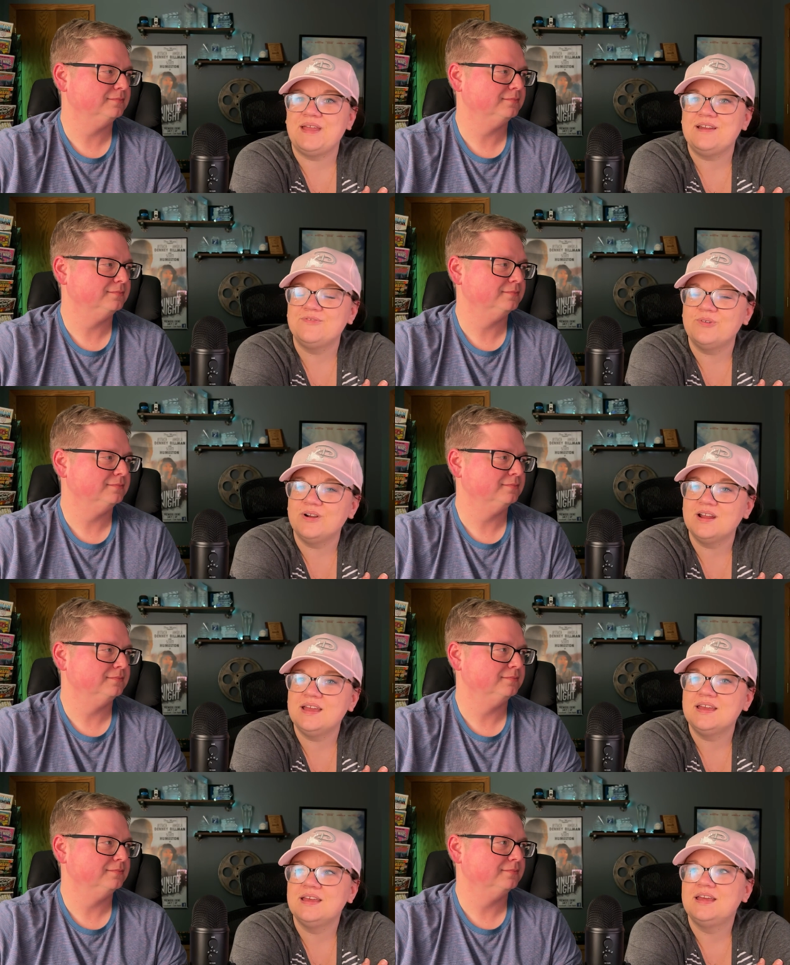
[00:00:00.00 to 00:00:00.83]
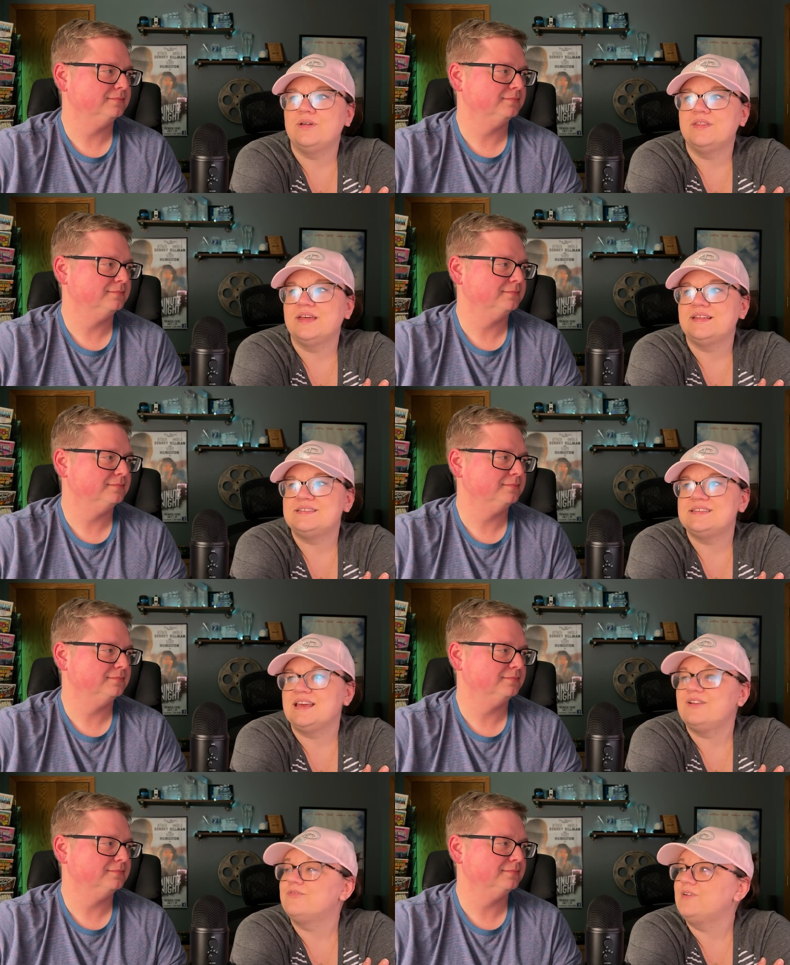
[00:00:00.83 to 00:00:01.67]
Speaker 1: paid for it. Well, that's
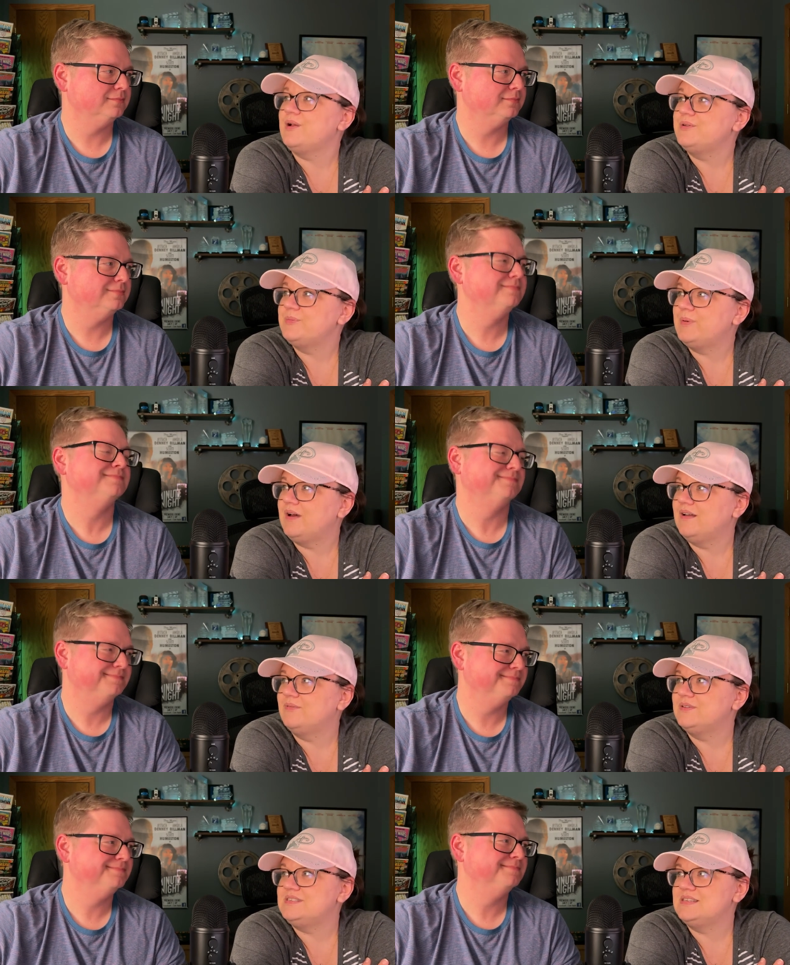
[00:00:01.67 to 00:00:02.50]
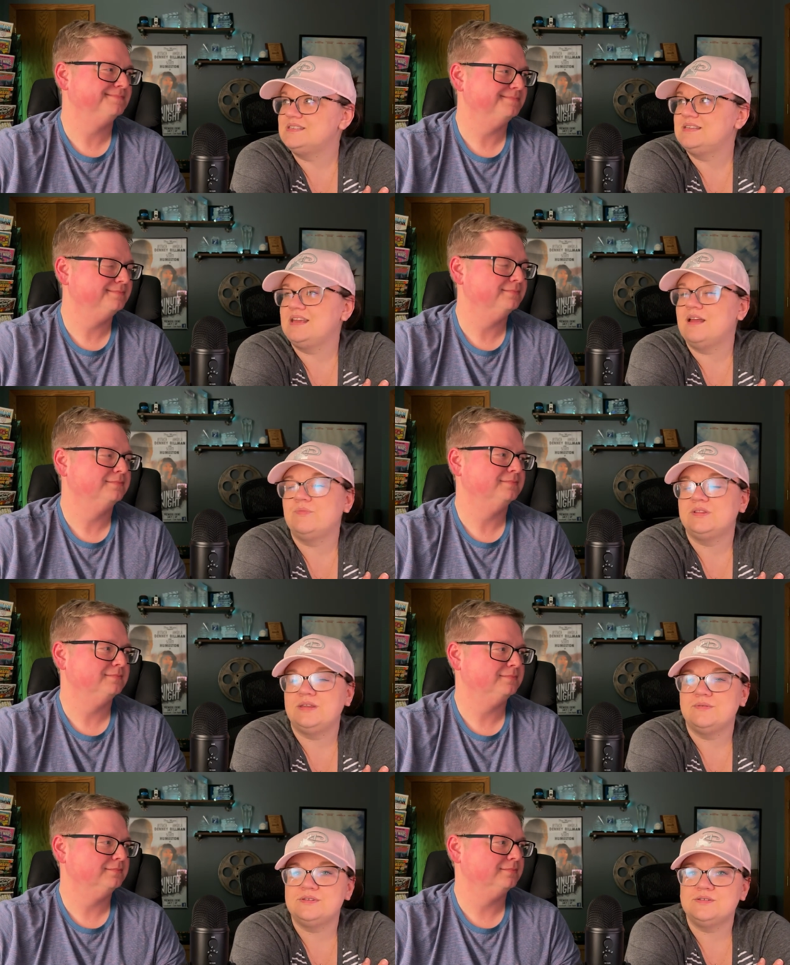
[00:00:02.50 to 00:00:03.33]
like frowned upon with Disney. And what they
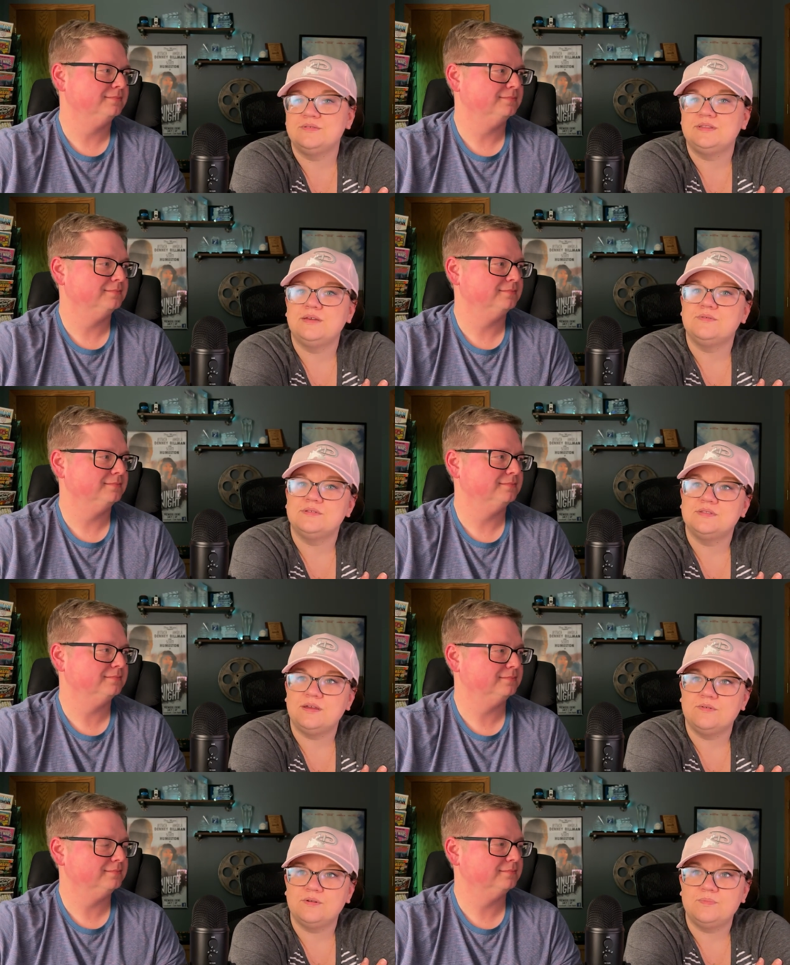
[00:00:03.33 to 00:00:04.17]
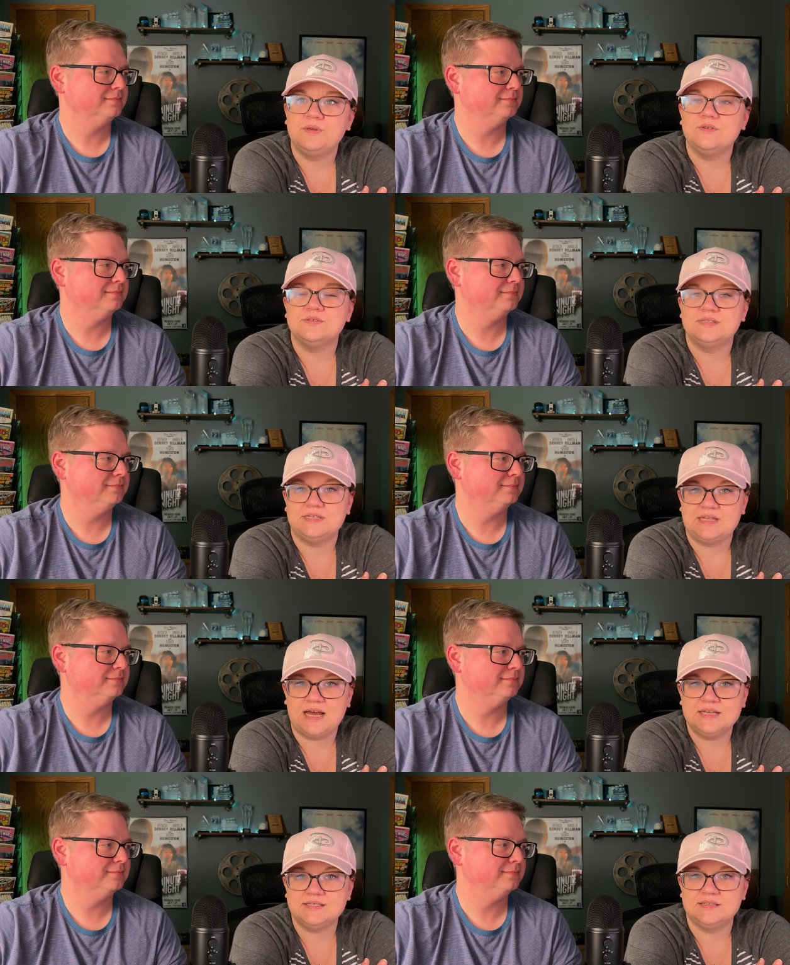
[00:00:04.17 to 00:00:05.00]
would do, they would they would abuse the
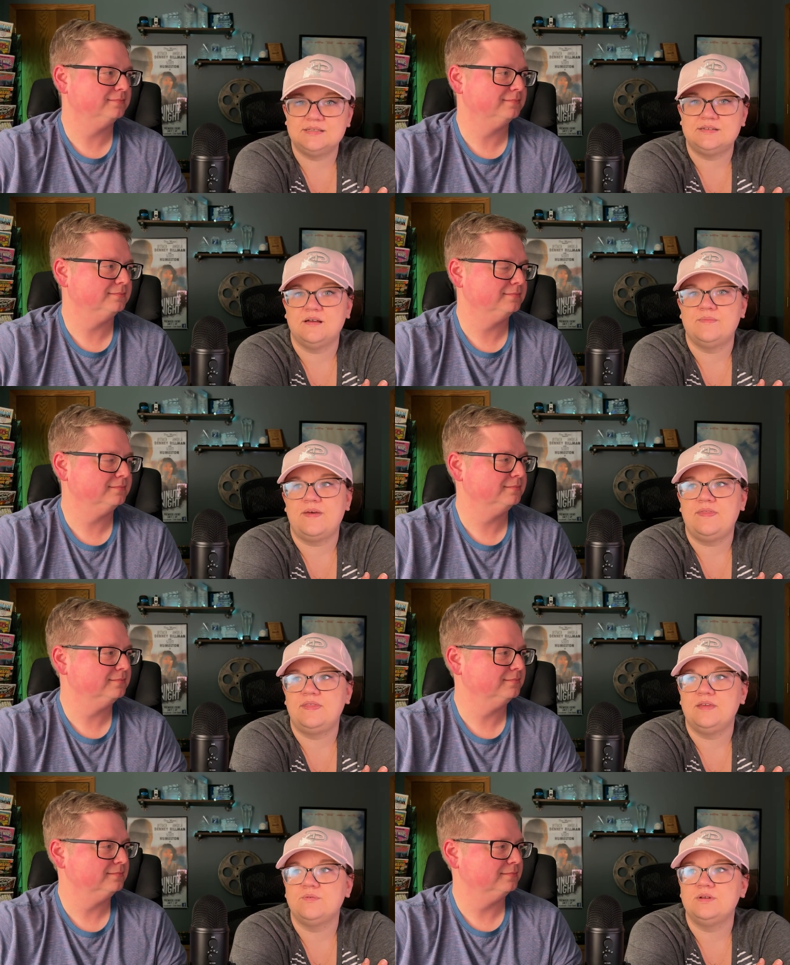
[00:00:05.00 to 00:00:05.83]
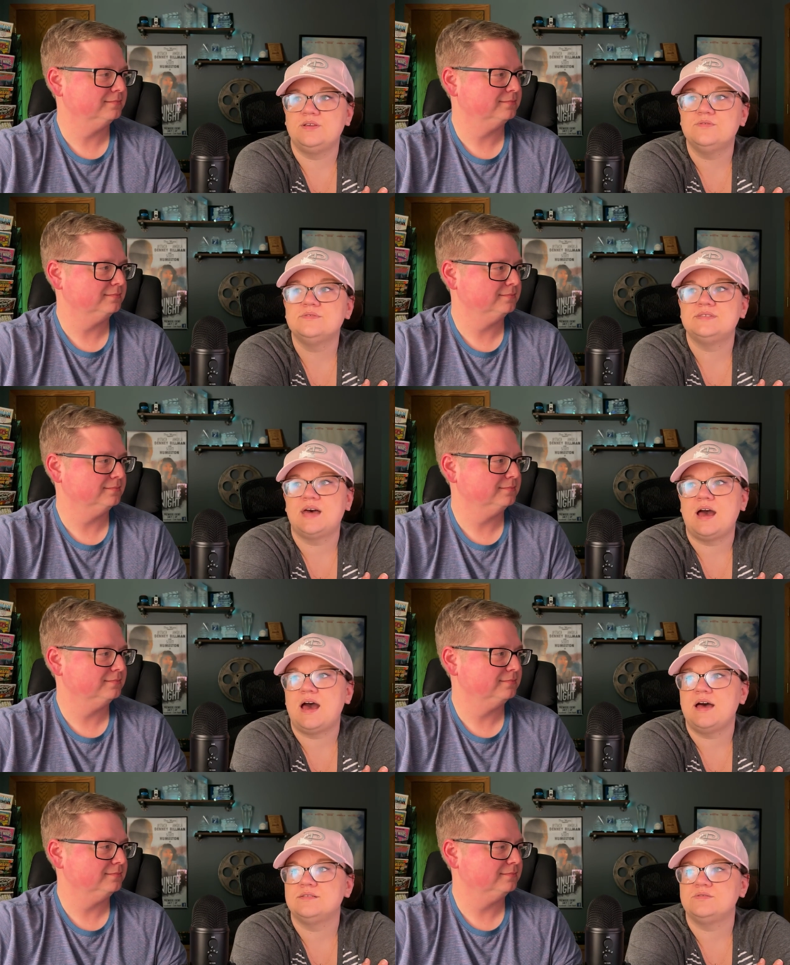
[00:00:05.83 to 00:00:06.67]
DAS system, and then they would use that
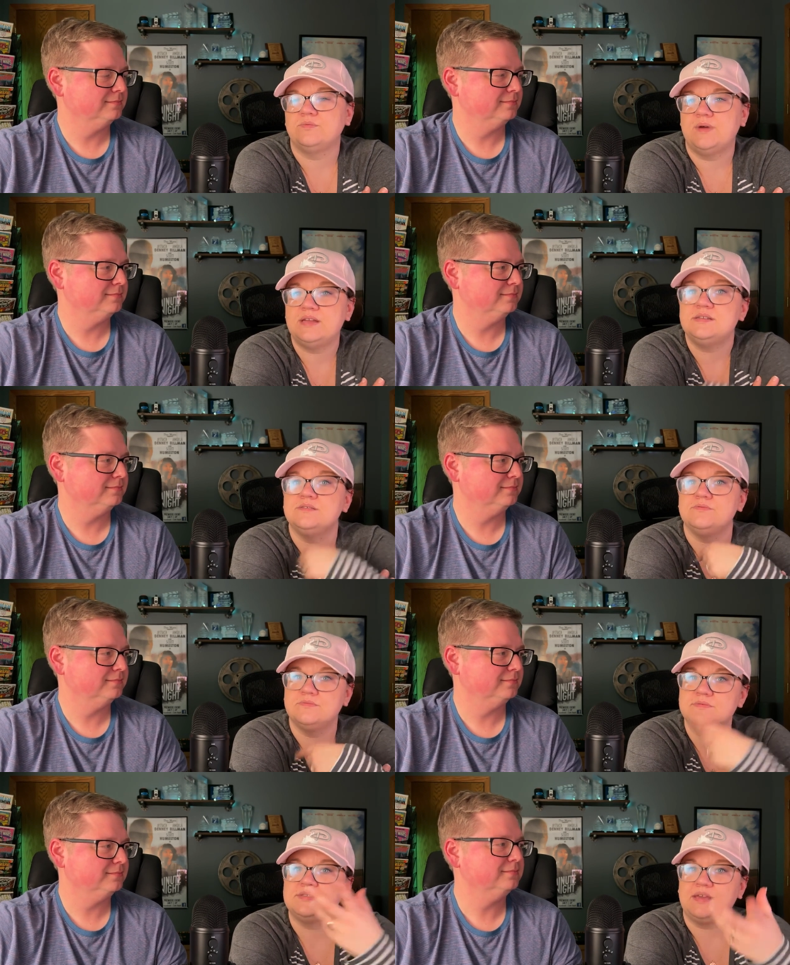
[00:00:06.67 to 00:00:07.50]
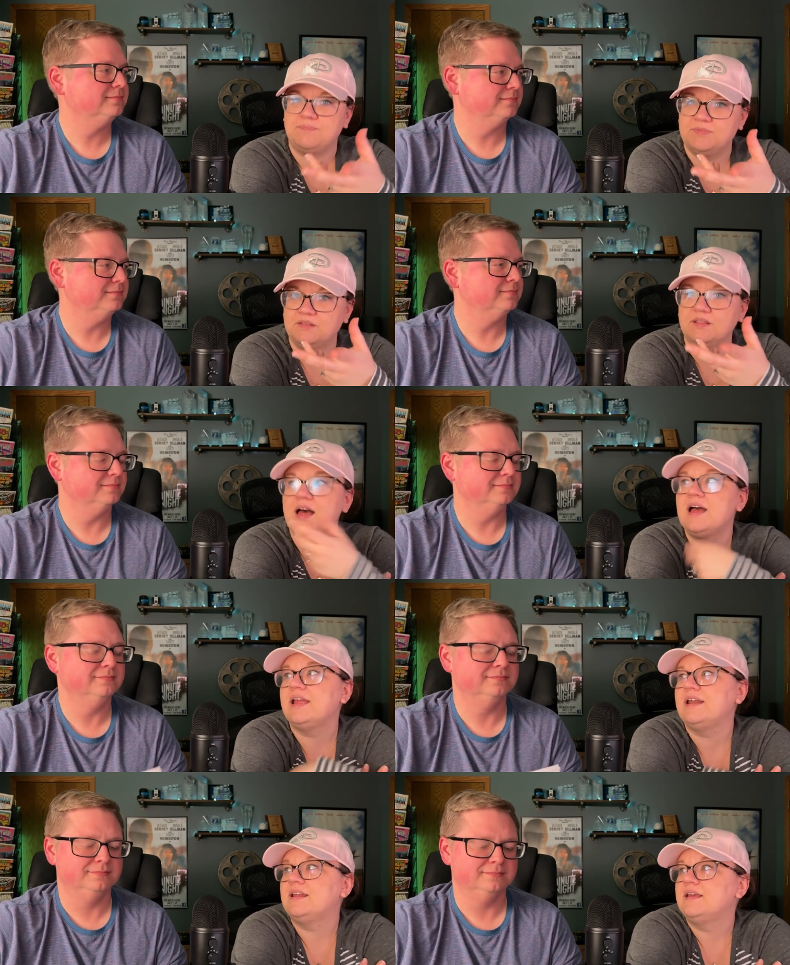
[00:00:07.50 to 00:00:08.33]
as a way to skip the
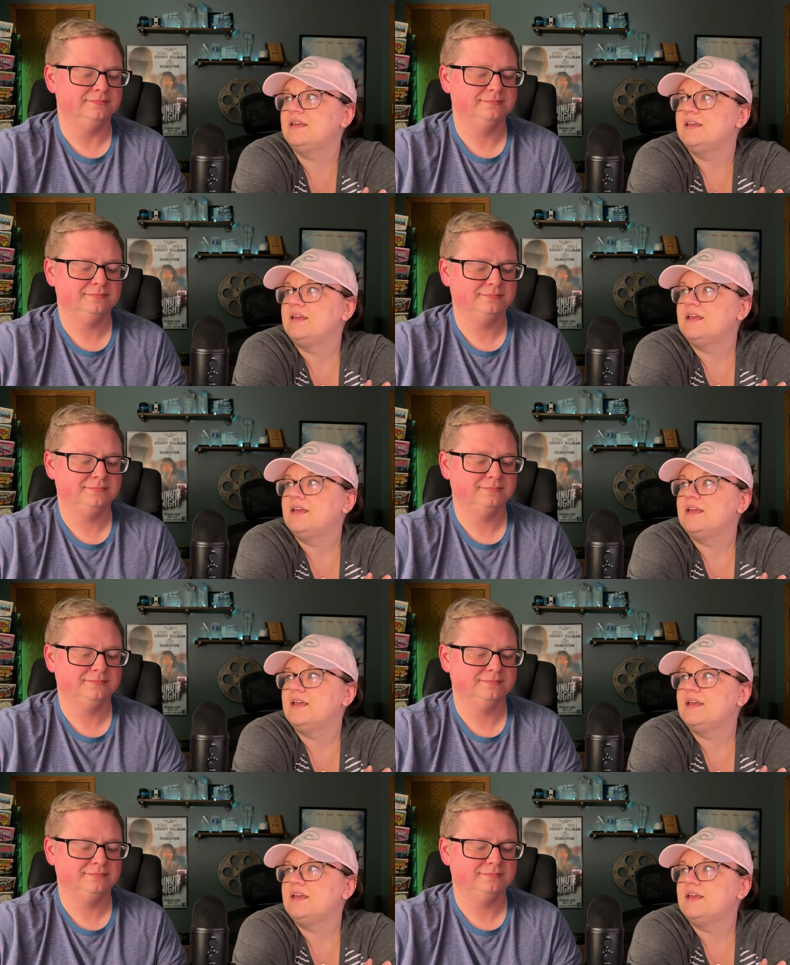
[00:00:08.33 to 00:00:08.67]
line mm -hmm.